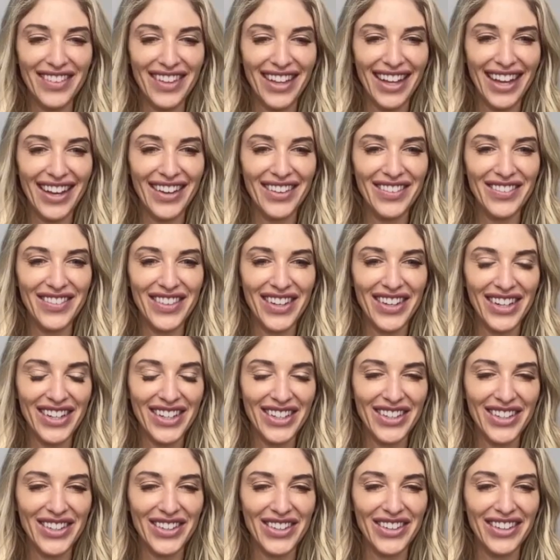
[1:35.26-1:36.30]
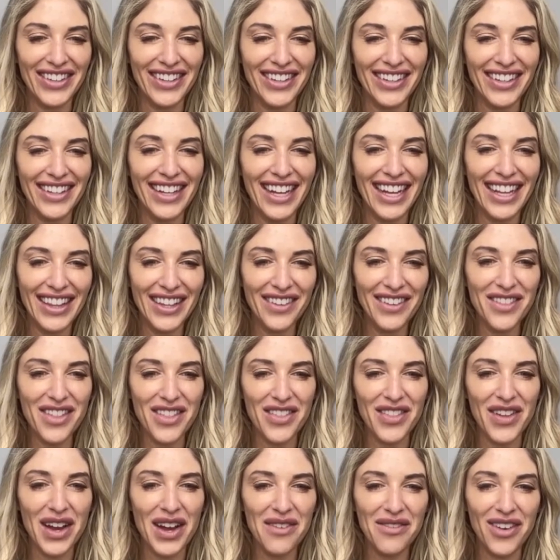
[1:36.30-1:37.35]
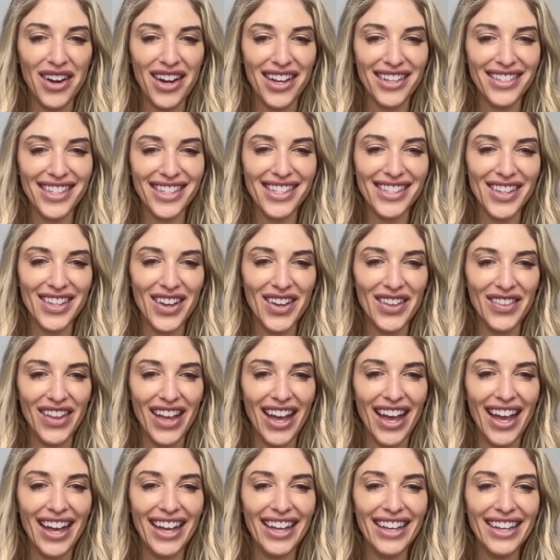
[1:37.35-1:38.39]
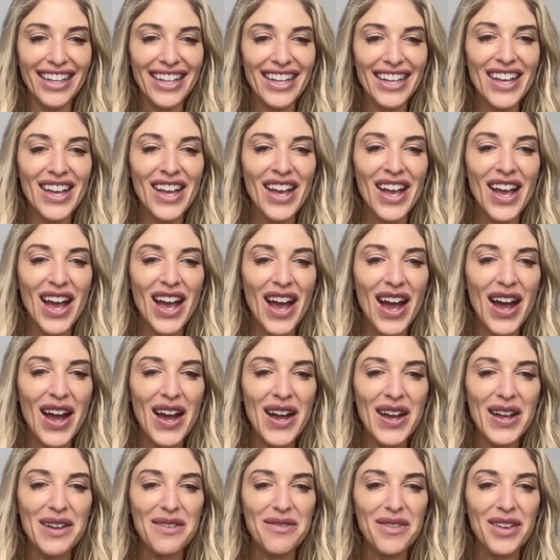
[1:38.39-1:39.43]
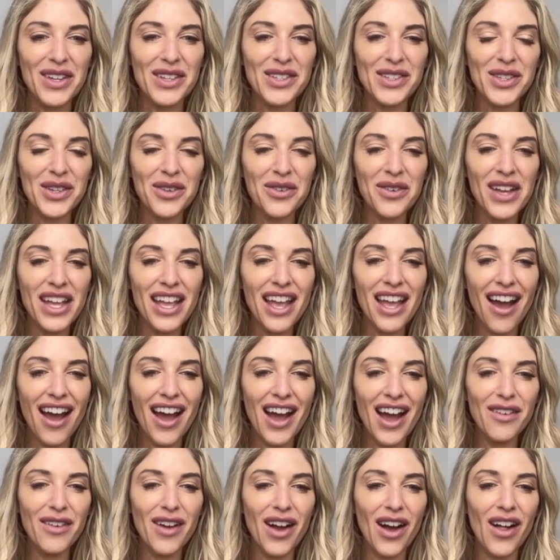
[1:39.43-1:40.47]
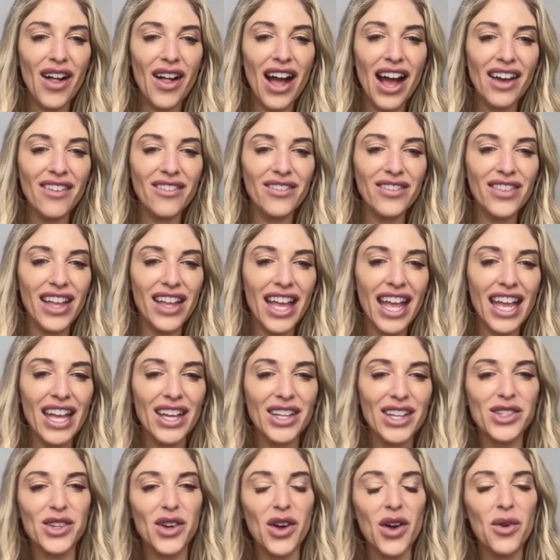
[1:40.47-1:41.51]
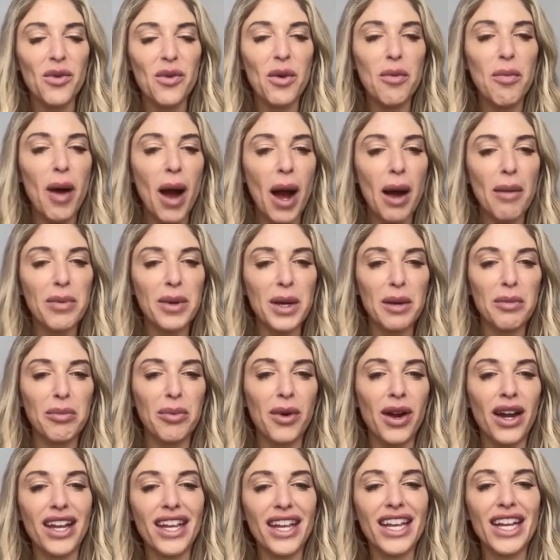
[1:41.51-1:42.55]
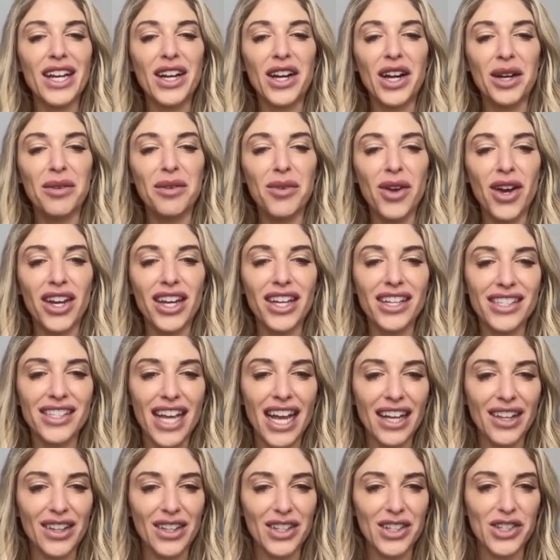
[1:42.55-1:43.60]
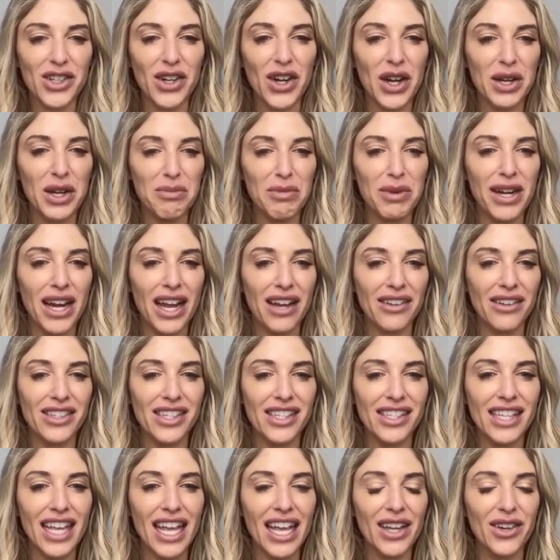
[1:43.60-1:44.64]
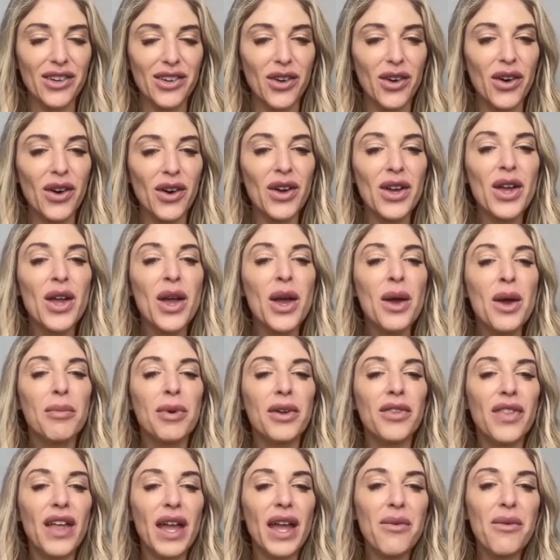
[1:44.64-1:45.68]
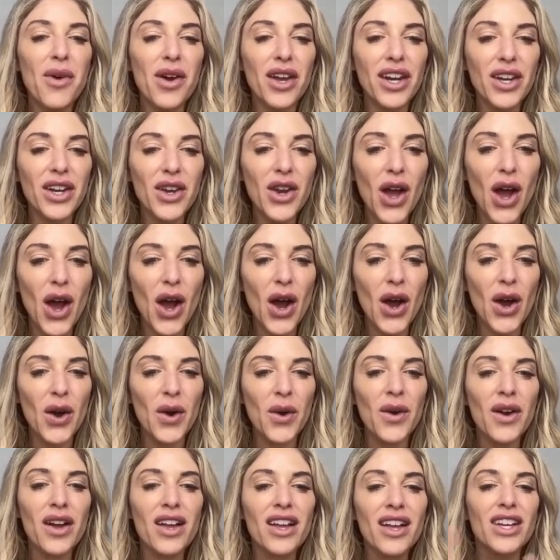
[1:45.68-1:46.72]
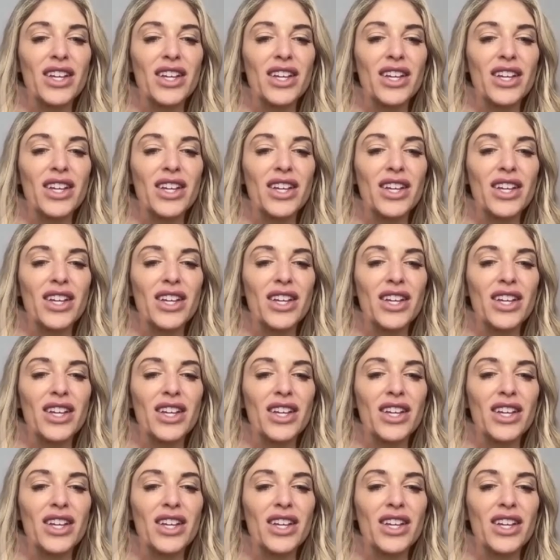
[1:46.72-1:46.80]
that. Very cool. I love the thought process on that. So we have, I'll have the handle. We'll pop it up right here. I'm not exactly sure how to pronounce this handle, but they want to know,